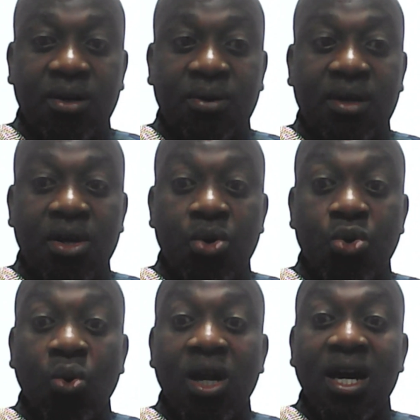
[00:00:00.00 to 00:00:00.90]
Okay,
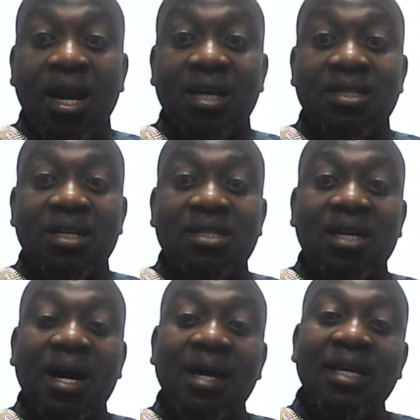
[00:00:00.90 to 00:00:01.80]
you realize
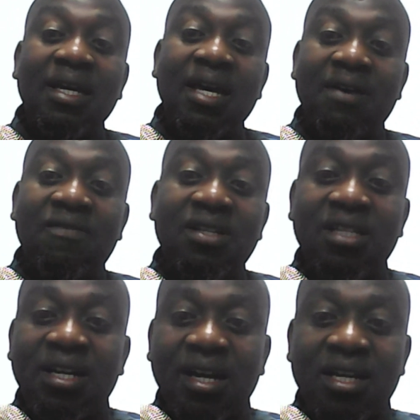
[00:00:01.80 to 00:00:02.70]
that every
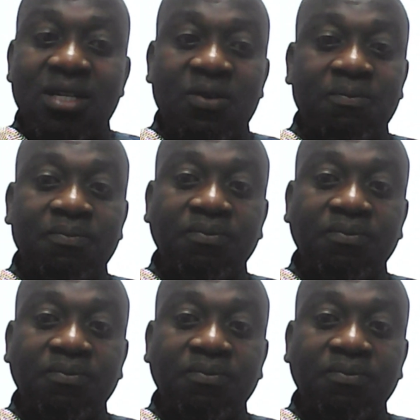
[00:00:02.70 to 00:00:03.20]
generation,